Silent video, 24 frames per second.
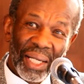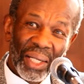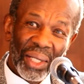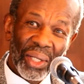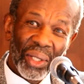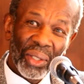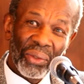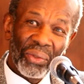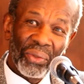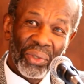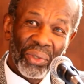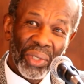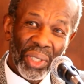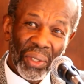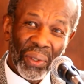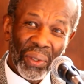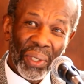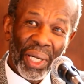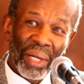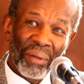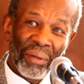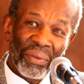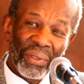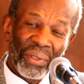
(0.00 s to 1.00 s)
or through our
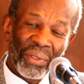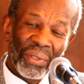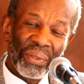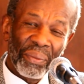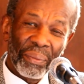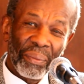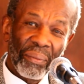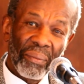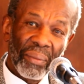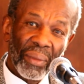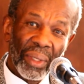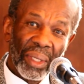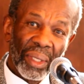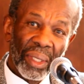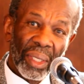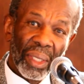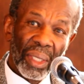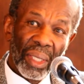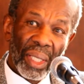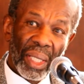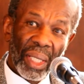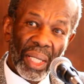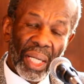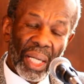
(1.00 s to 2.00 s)
office.
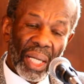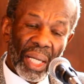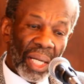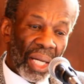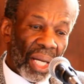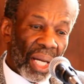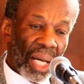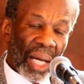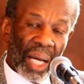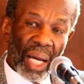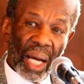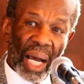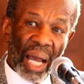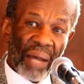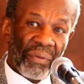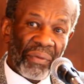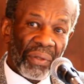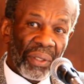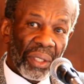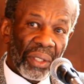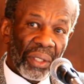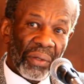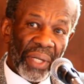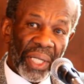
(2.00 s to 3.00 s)
I
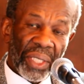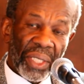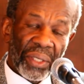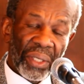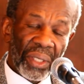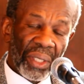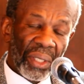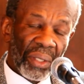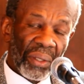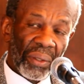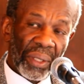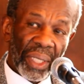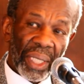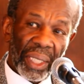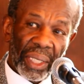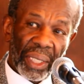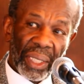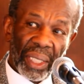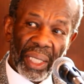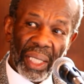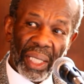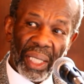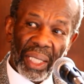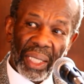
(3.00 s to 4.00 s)
feel great to know that
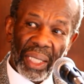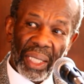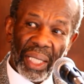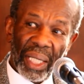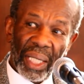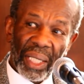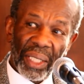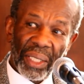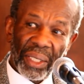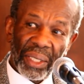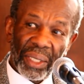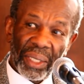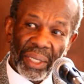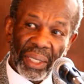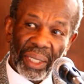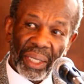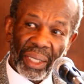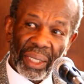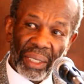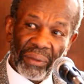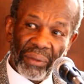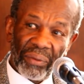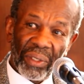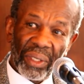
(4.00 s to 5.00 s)
God has
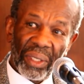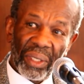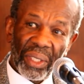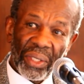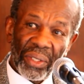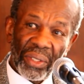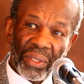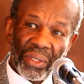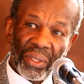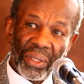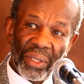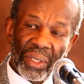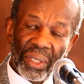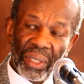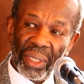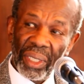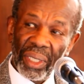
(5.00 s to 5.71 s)
given us an